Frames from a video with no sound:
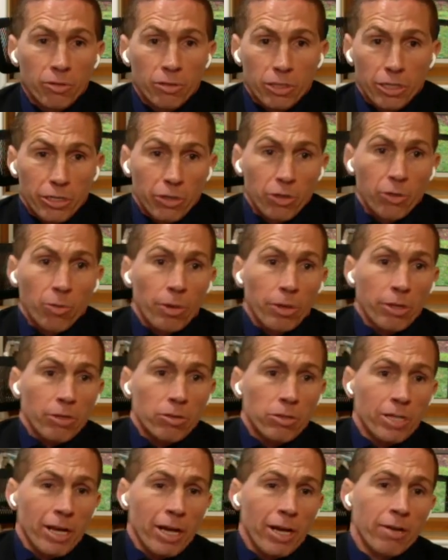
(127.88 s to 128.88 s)
to do what
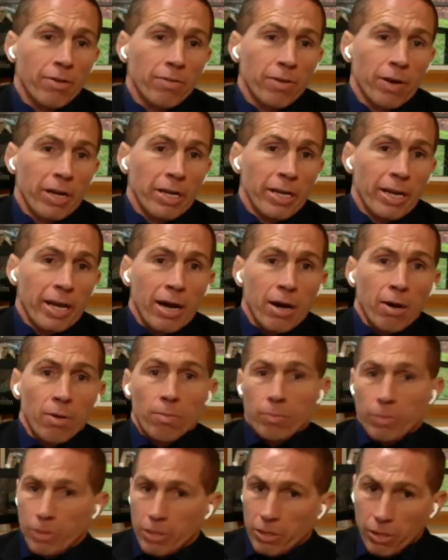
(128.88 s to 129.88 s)
you're saying right now,
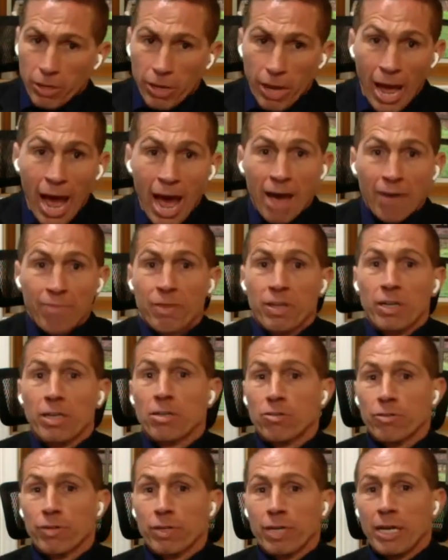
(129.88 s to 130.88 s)
you have to
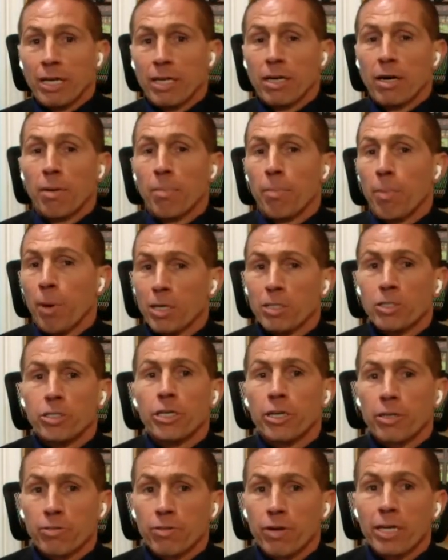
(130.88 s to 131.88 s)
create a
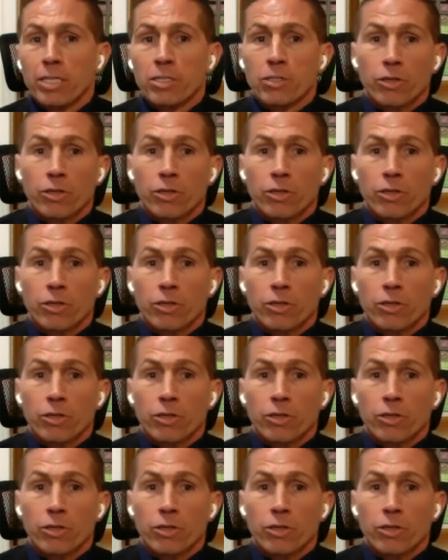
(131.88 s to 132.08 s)
budget, right?